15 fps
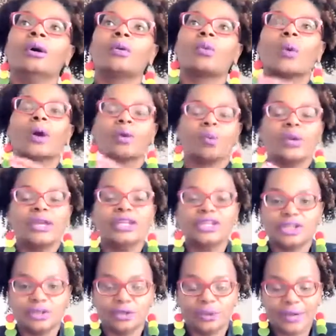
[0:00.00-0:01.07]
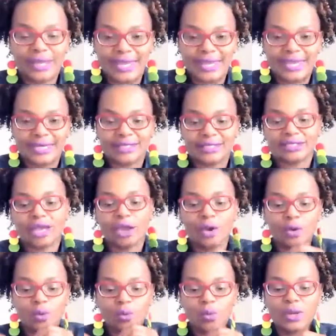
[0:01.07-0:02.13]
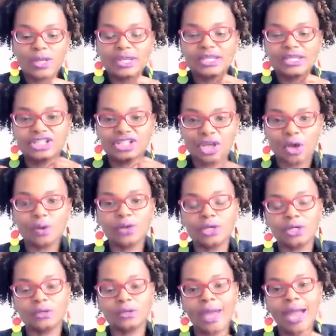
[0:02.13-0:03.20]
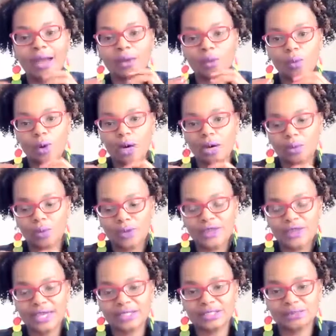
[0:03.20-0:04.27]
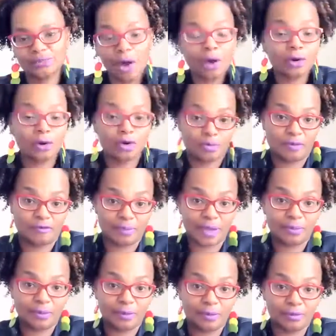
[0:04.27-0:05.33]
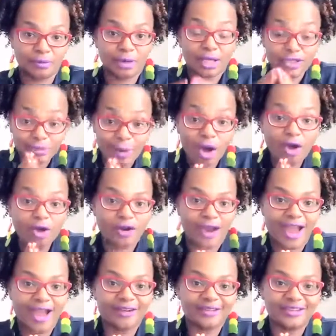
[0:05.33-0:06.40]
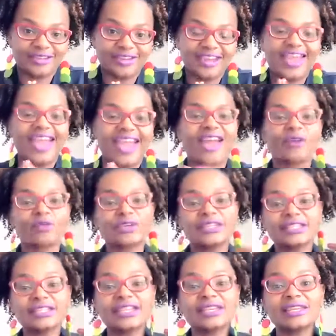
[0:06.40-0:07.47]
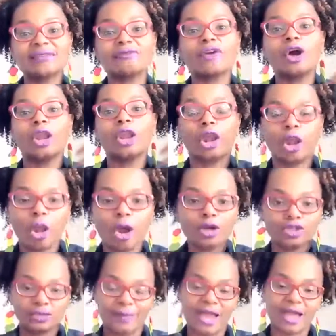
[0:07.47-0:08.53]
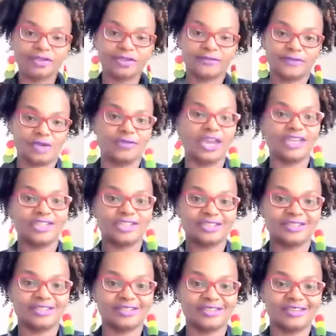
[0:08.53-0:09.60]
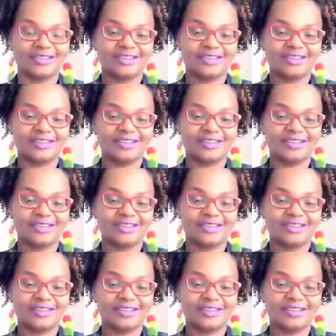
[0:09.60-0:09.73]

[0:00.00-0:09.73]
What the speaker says: What we do is we show you how to work with a small group of people, a small crowd, and receive large amounts of donations.